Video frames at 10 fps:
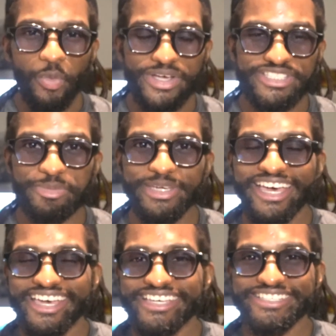What's up
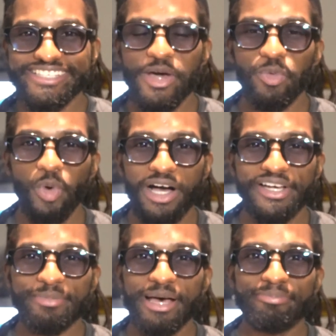guys?
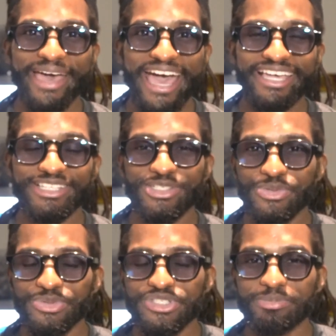Welcome back
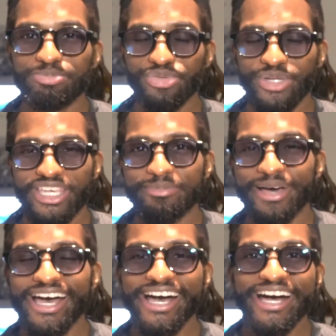to
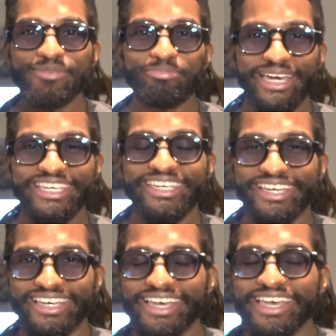Supreme
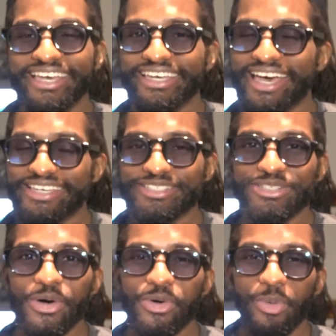Micah. Guys,
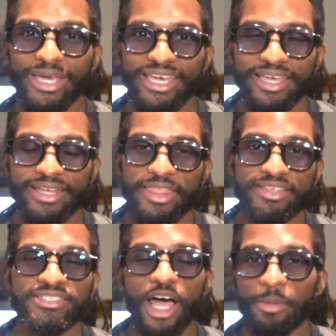so in
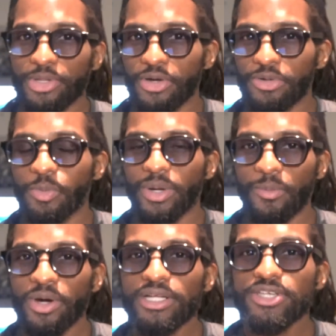this upload, what I
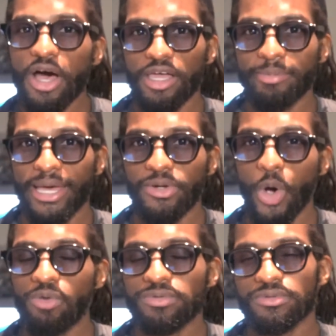want to talk about
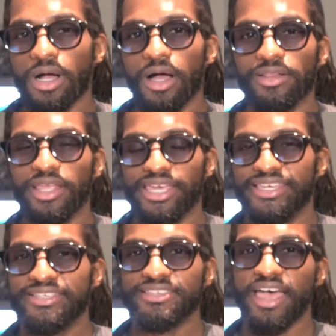overall
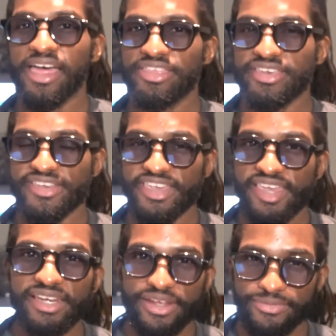is the
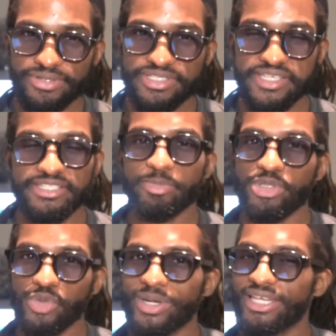key differences
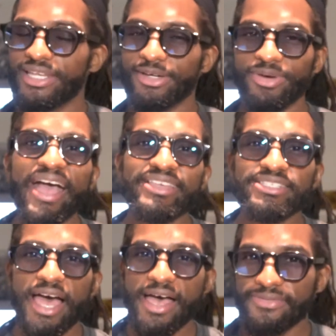between
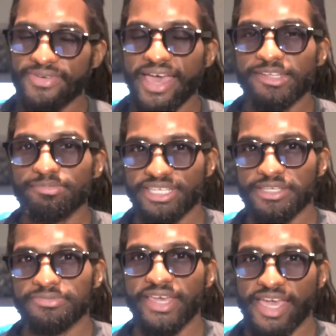grass-fed
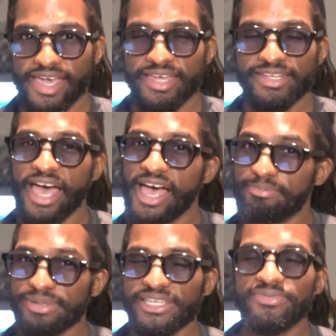beef and
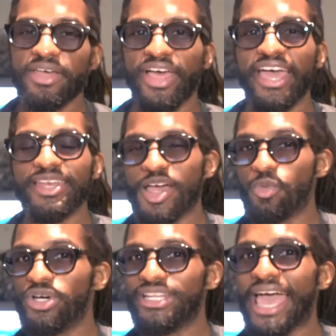beef that
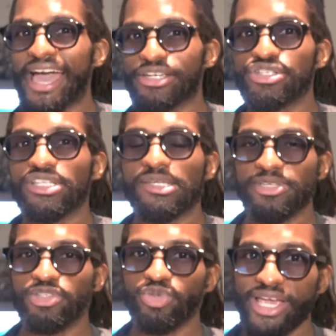would actually
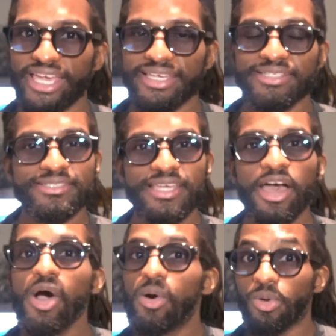be raised
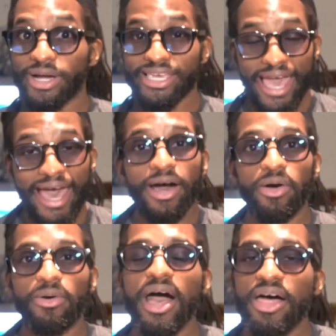or
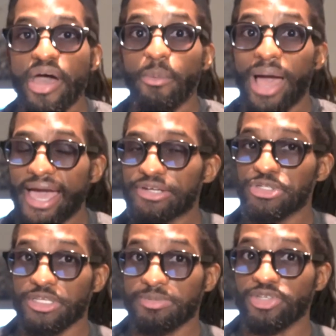cow that will
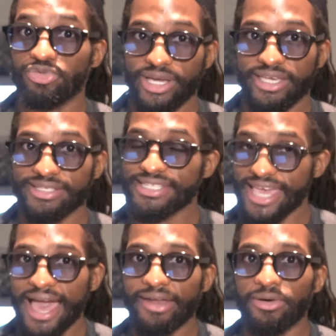actually be raised
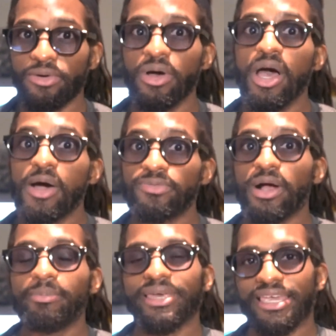cattle
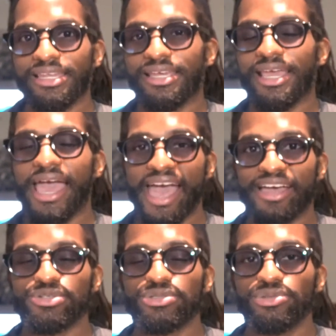from eating
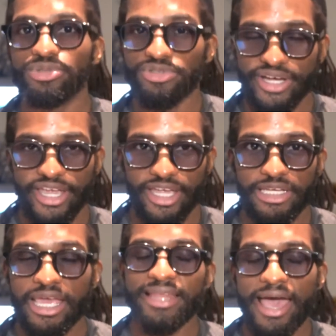actual grain.
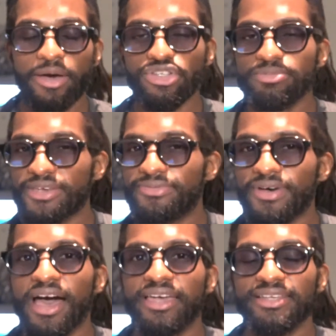Now you may
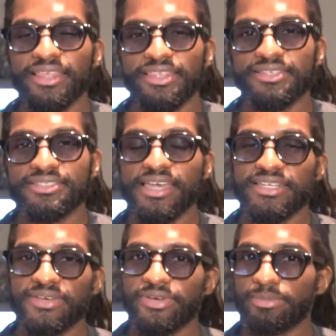find these
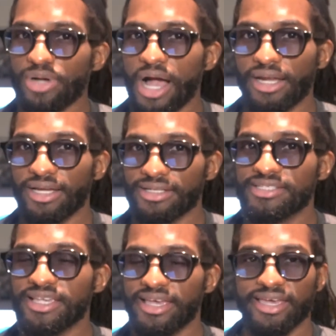different
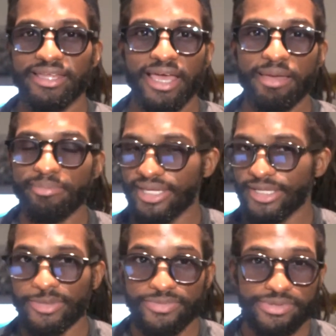products in many
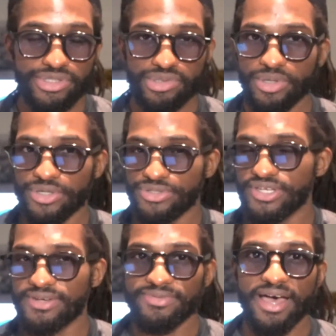different stores. You
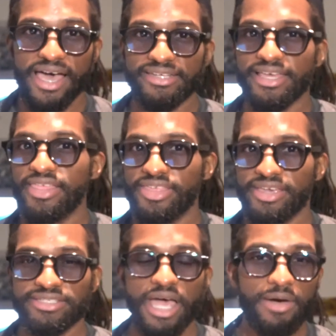can find
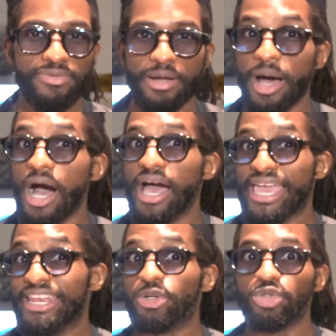this from
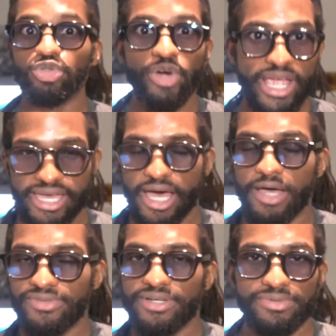an array
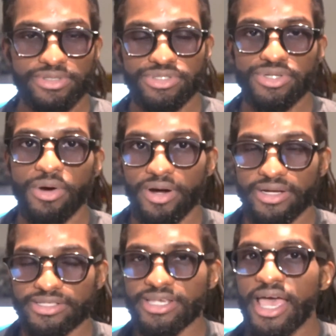of different
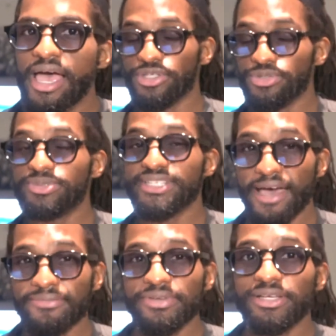stores. You
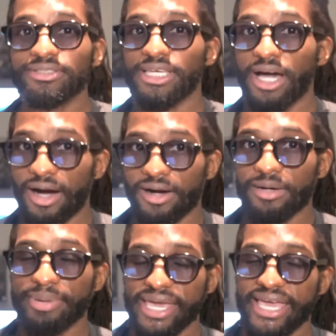definitely
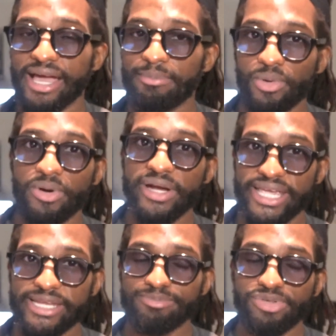are paying more
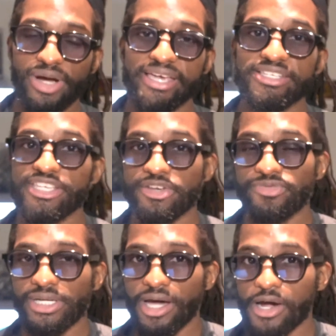in price in
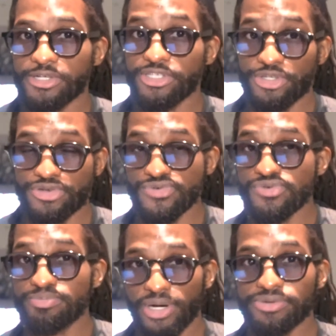regards
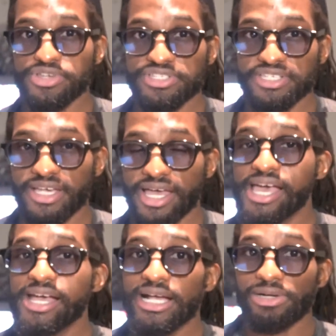to purchasing
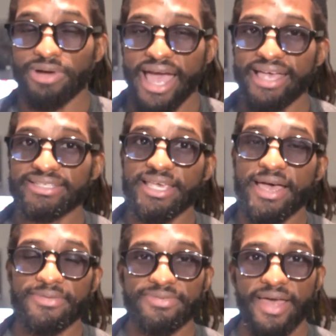
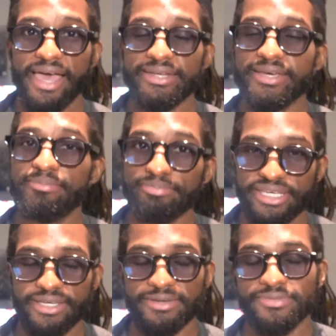grass-fed
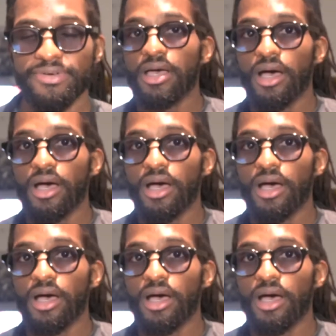beef.